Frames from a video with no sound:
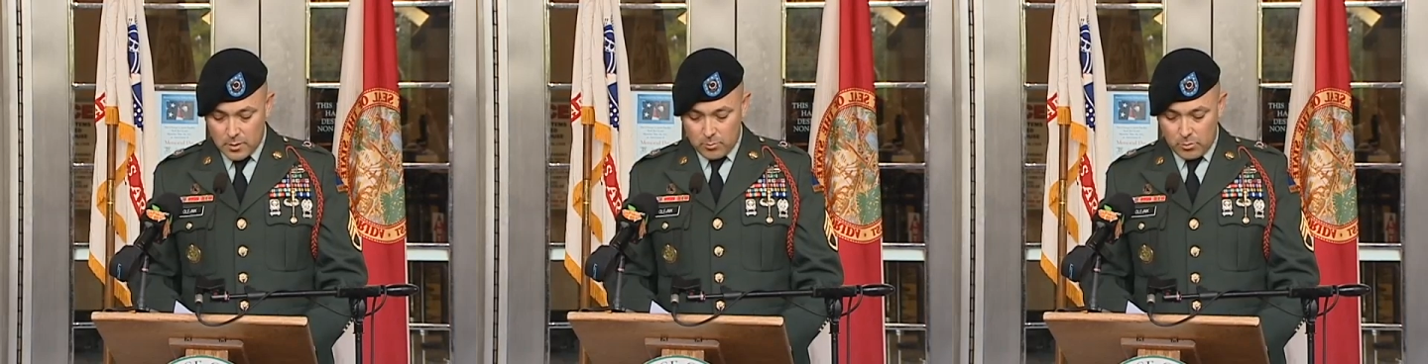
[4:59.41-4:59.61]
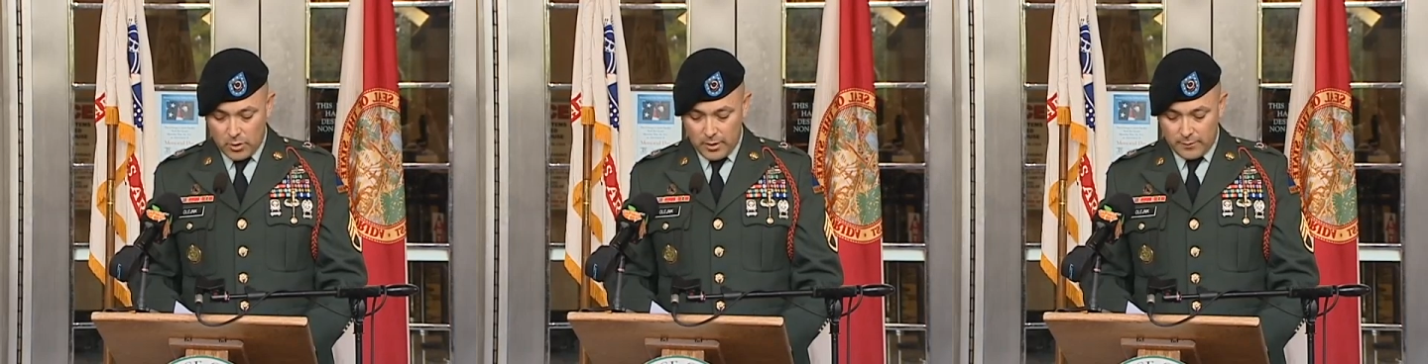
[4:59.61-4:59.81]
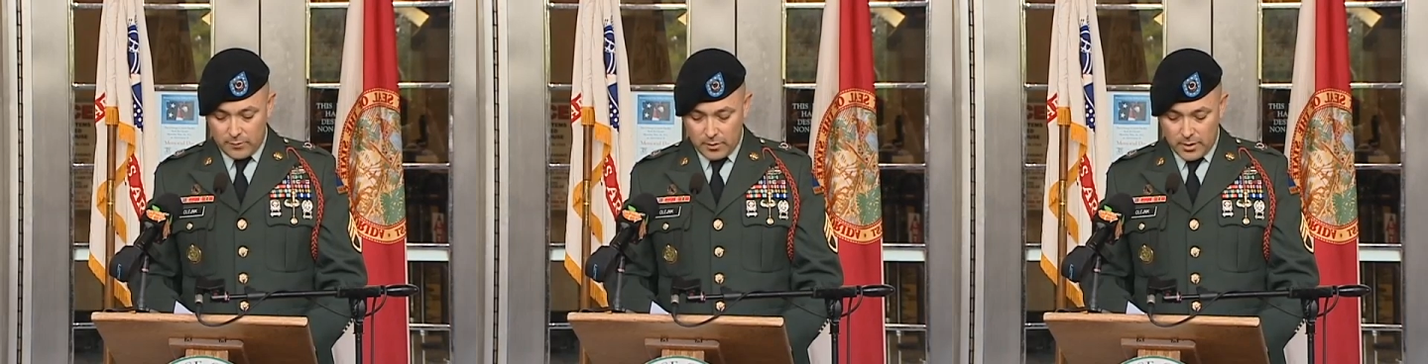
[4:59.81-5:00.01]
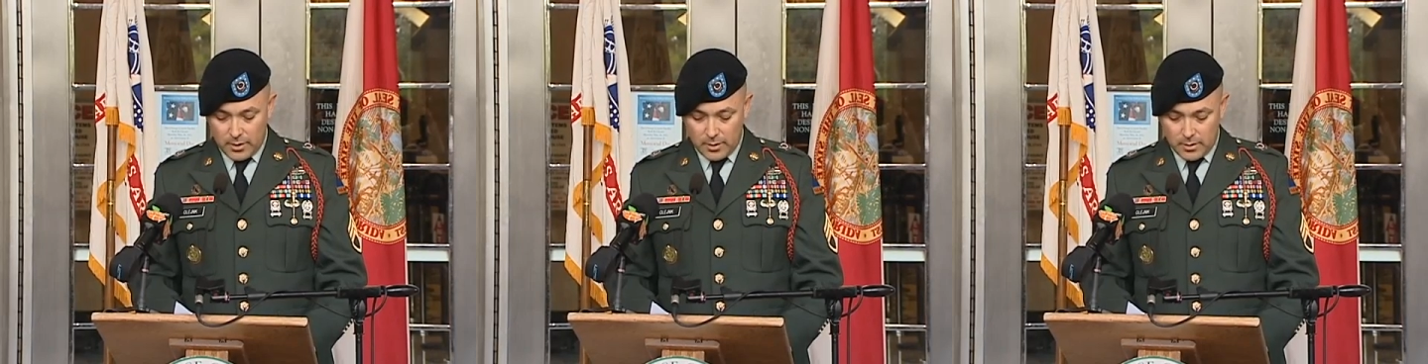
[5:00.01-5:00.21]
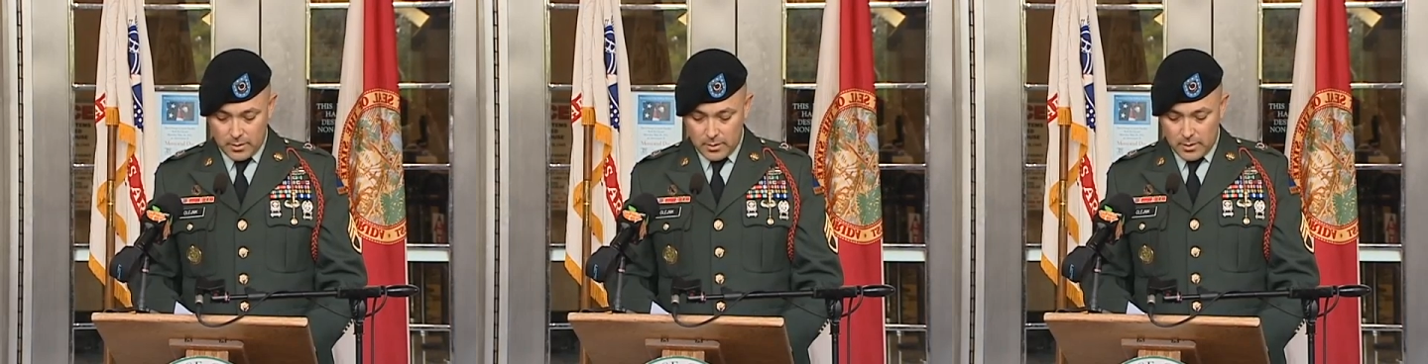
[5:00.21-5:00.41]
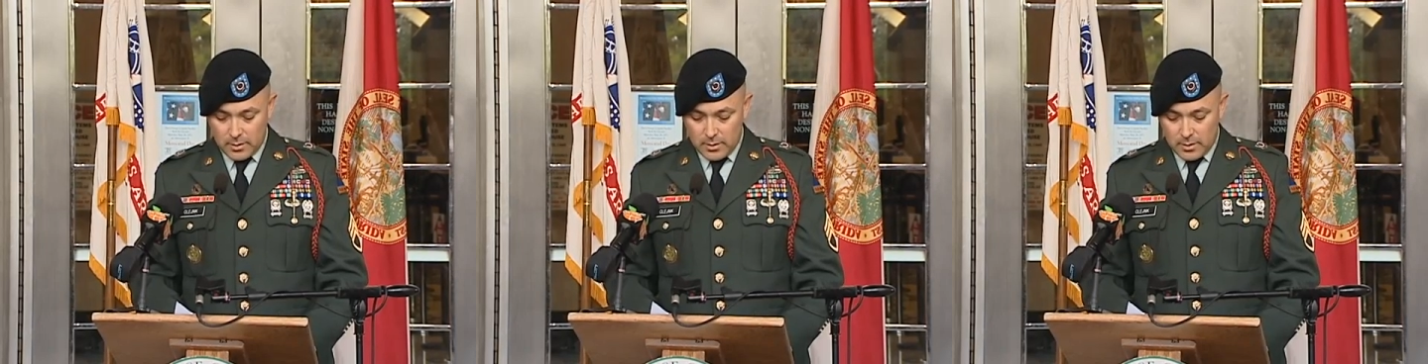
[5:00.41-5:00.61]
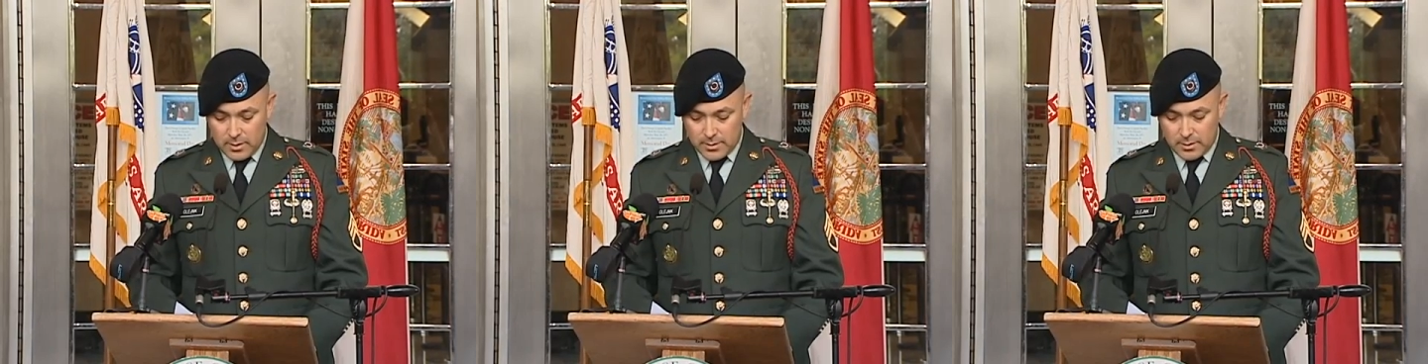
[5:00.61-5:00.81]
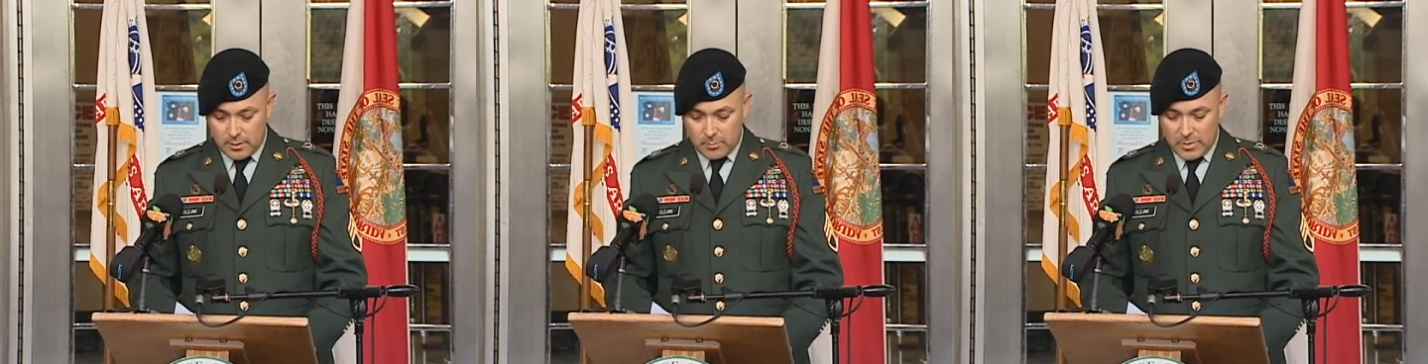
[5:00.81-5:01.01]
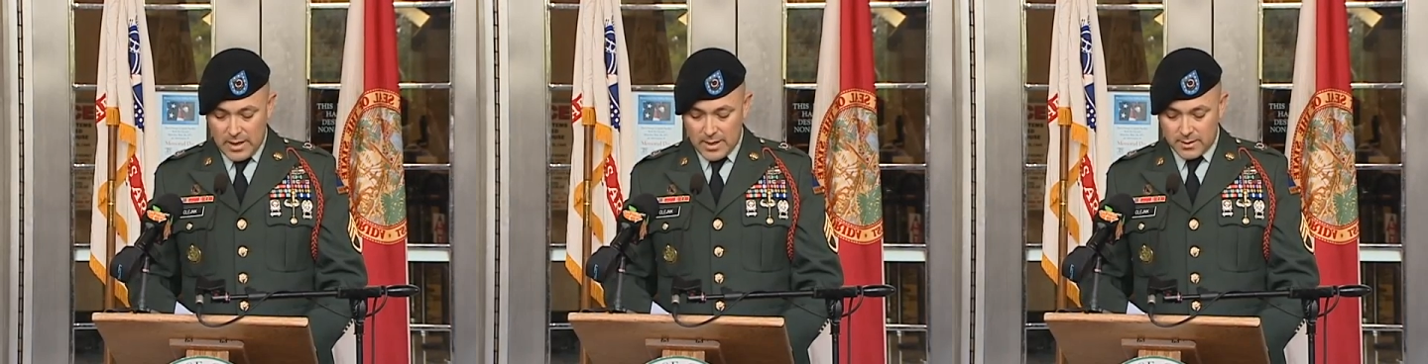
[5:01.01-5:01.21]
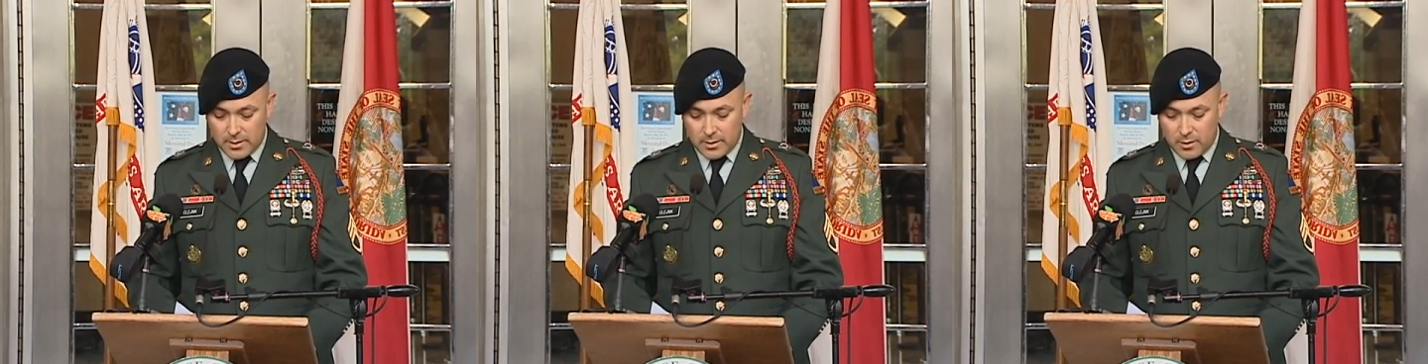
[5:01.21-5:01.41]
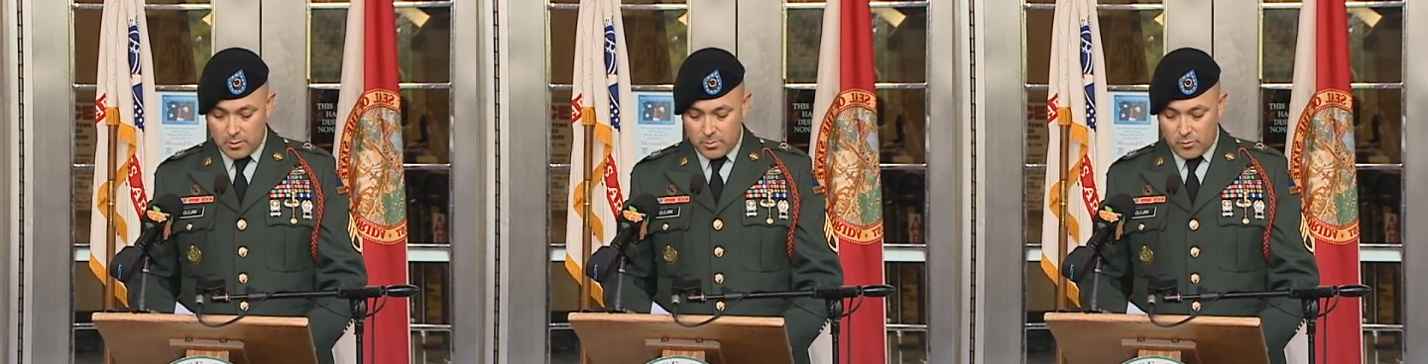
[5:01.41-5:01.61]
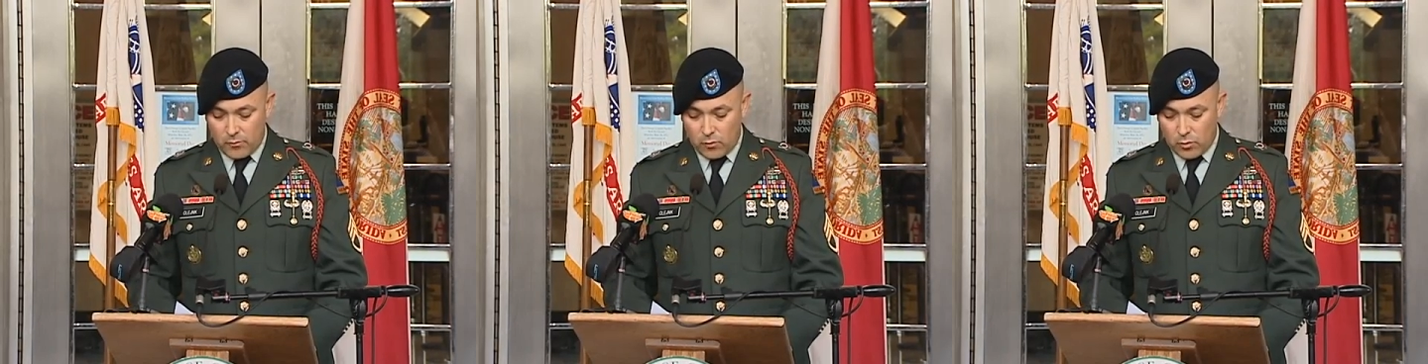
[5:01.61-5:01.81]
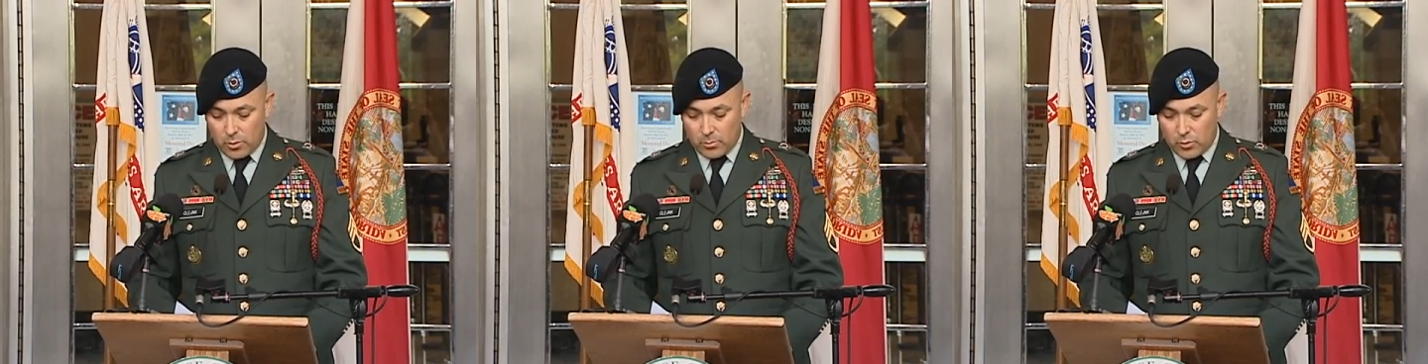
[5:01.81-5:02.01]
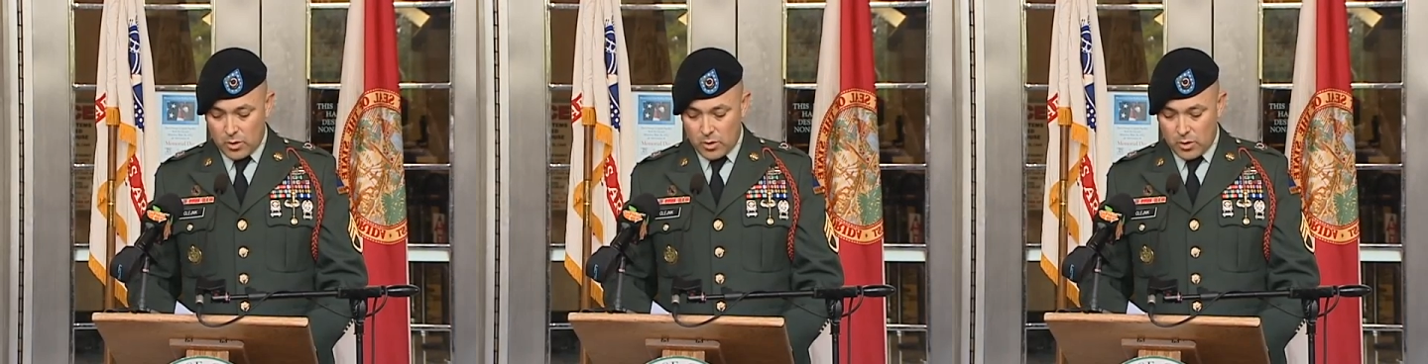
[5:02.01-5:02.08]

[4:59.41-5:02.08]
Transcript: bravery is the capacity to perform